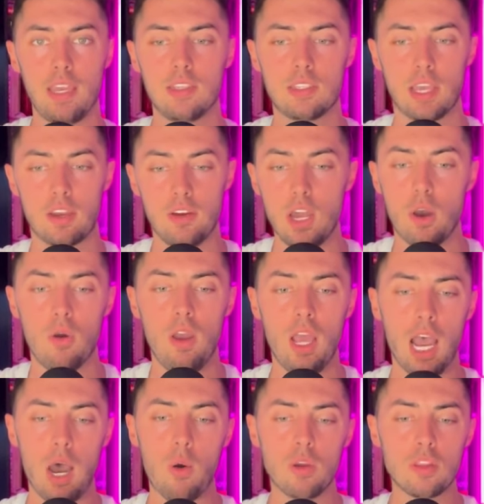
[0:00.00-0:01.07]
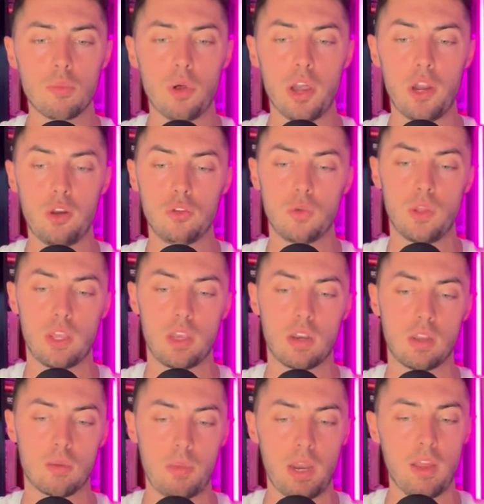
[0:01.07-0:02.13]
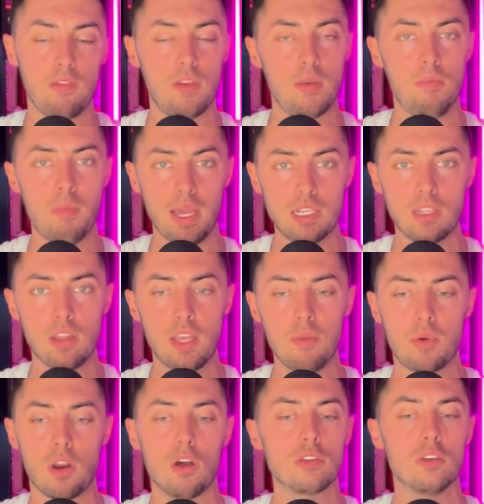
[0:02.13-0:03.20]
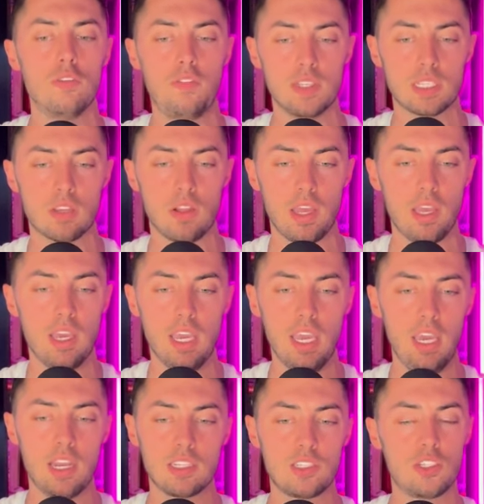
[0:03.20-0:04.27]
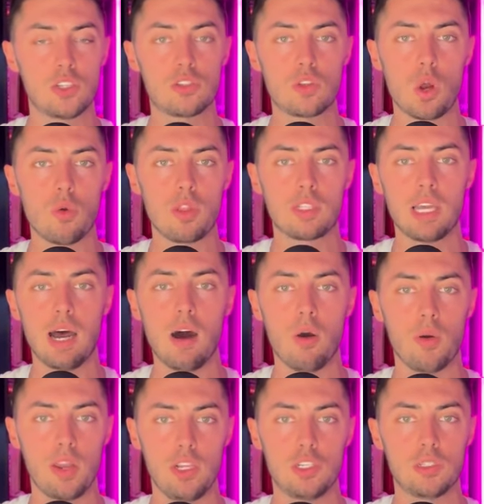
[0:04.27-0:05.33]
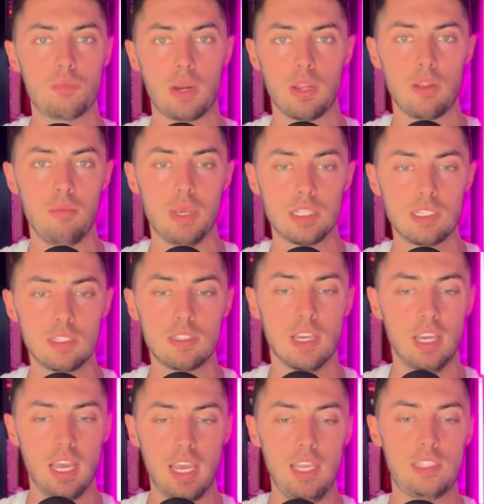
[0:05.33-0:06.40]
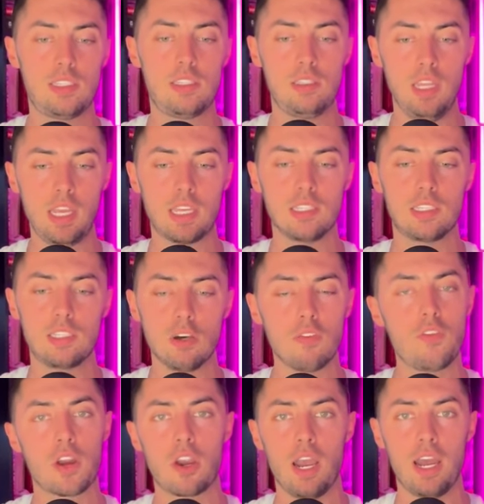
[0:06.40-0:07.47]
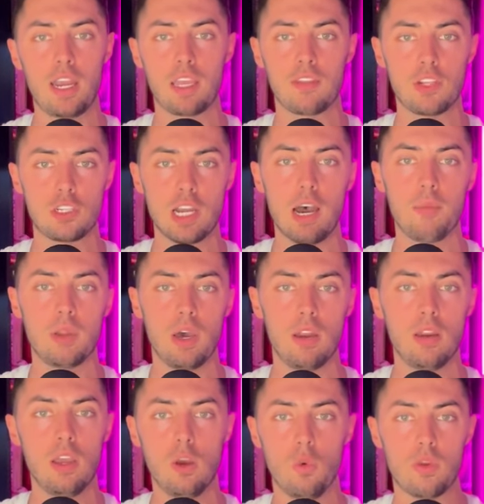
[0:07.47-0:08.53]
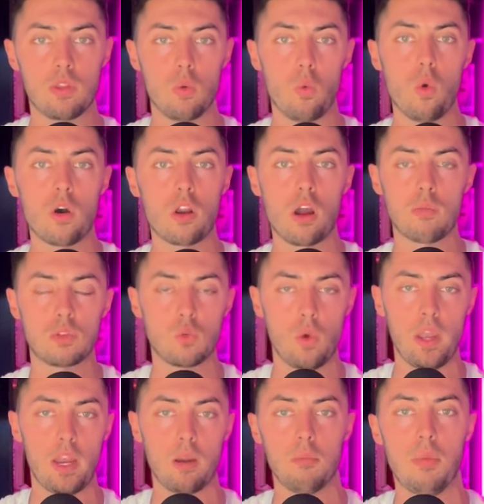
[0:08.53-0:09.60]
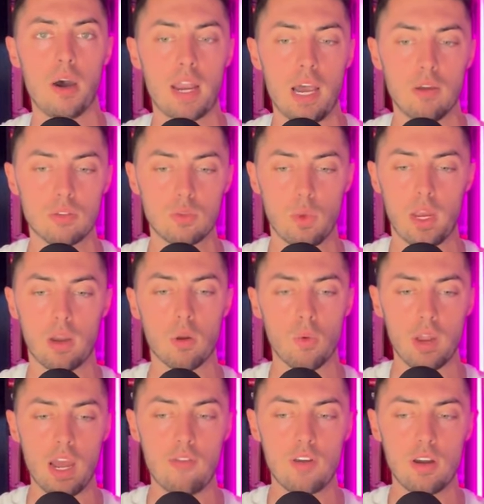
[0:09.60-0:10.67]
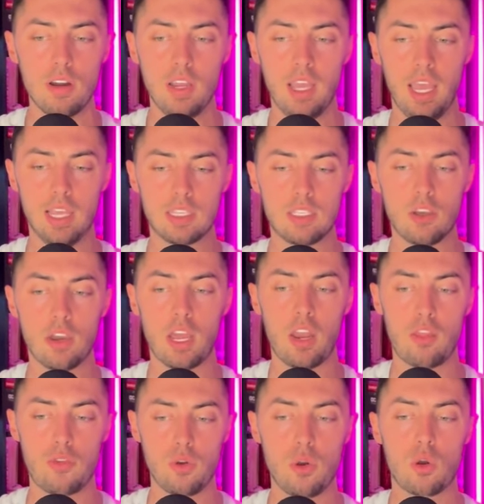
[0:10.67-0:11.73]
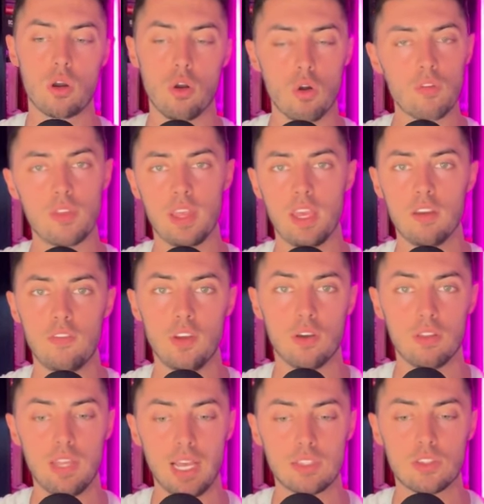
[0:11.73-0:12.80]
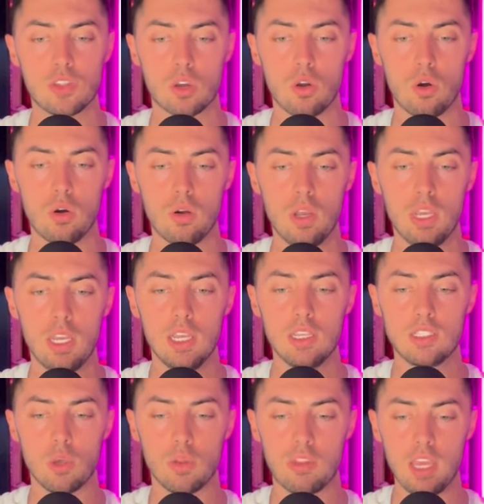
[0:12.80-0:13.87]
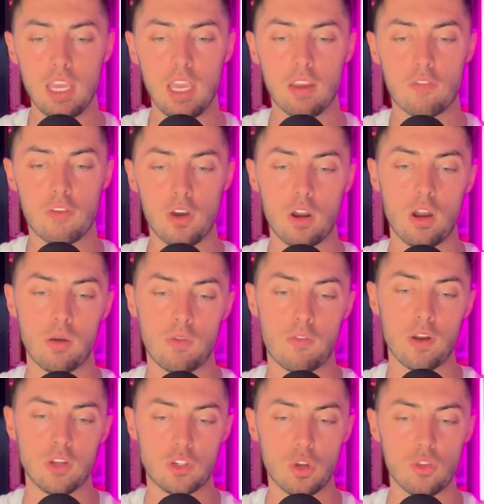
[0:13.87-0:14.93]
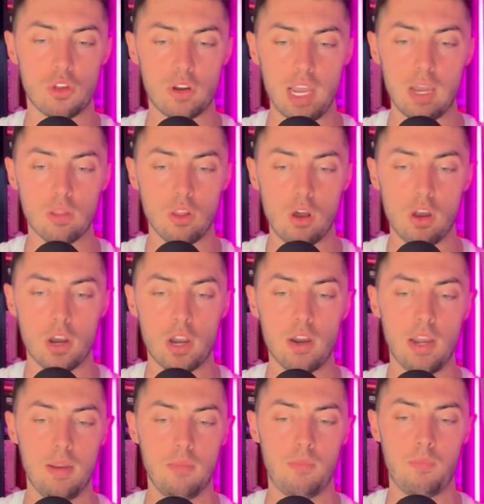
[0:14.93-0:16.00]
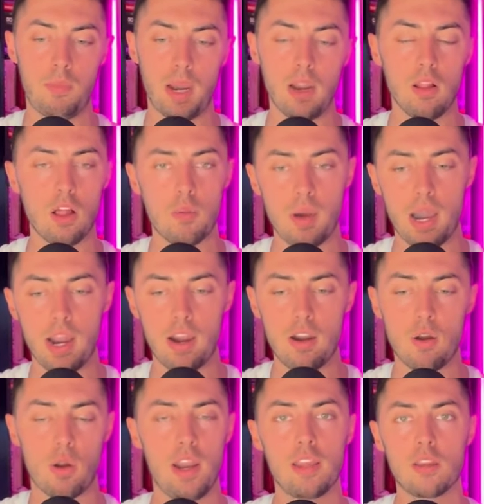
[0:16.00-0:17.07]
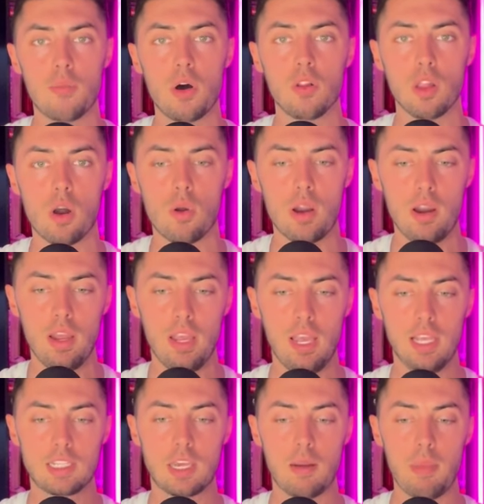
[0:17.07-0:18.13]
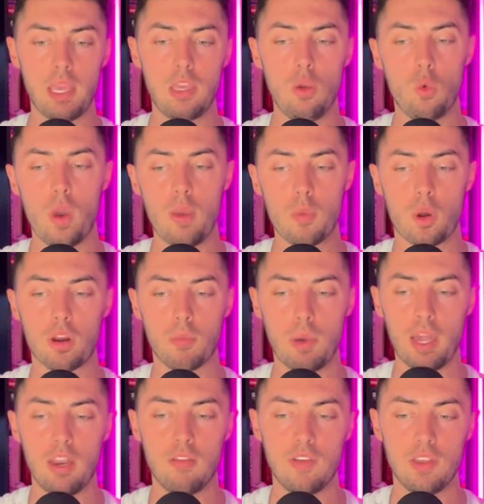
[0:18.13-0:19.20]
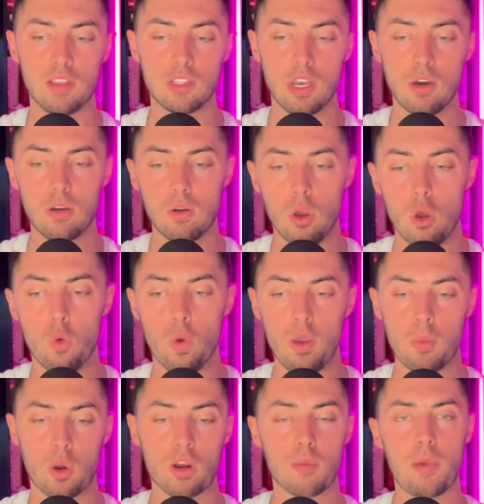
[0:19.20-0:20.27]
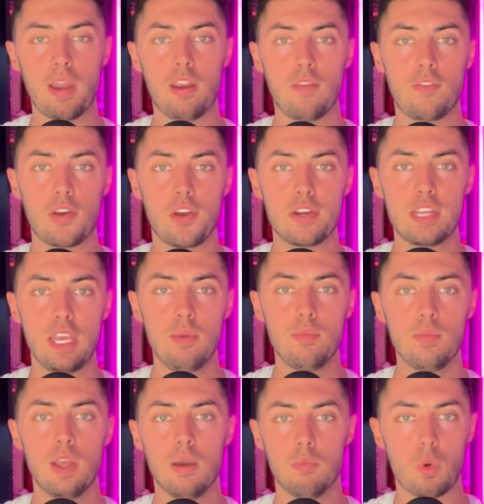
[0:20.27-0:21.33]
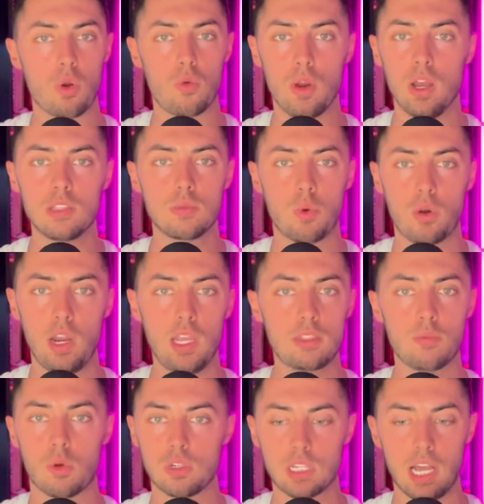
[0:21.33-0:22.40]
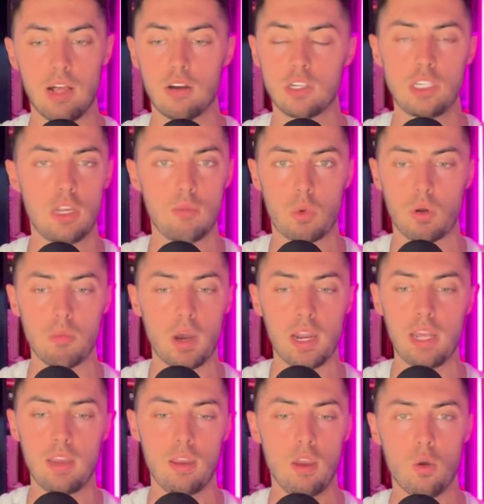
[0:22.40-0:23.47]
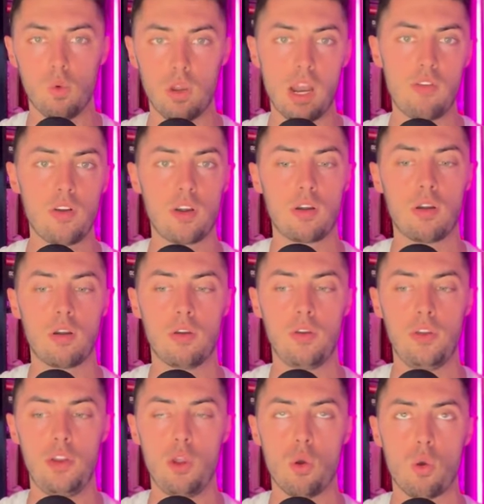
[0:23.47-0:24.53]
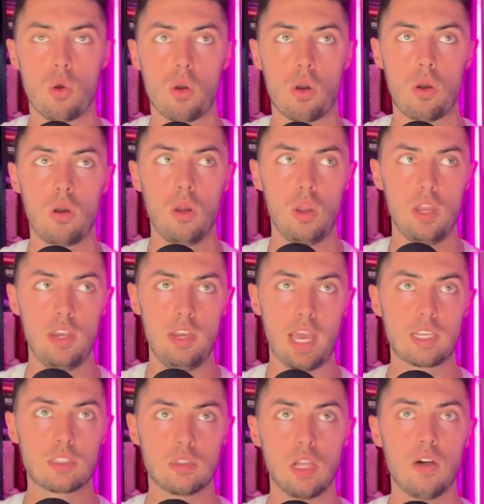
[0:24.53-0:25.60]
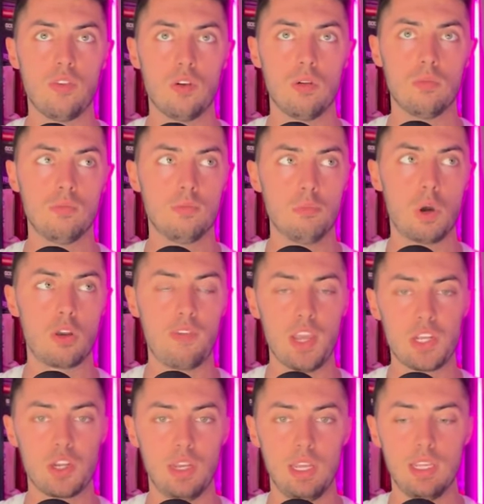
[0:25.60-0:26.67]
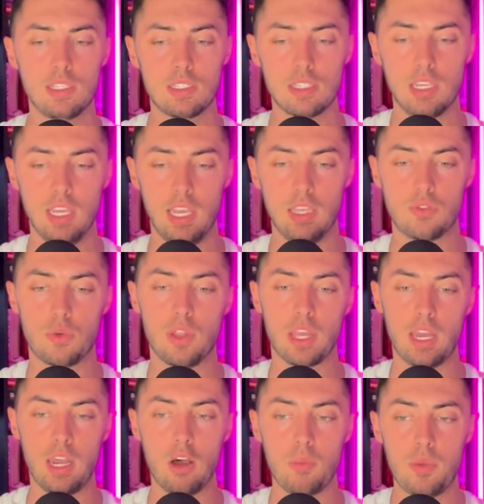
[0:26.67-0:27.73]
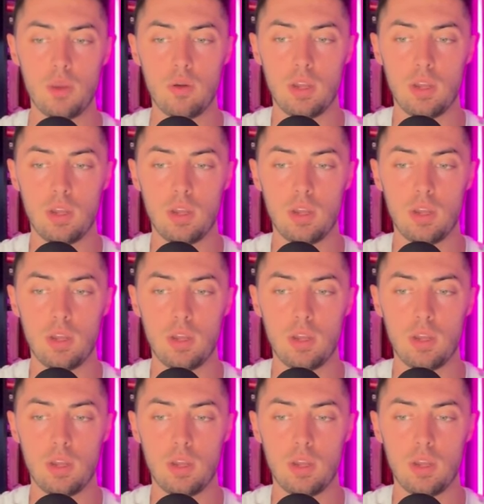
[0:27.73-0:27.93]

It's like, no, I want the player who's really good competitively, mentally, but also physically. He doesn't just throw in the towel when he just barely misses. He can still figure out how to get the job done with a one-arm swing or butt-out swing or whatever and still get it through or over the infield, and that's the goal. So thinking front shoulder down longer and barrel up higher or hit the ball lower, it's going to make you way more competitive in the zone, way more competitive for your team, more runs, more hits, more scholarship, more money, whatever your next level motivation is, it's really going to help you.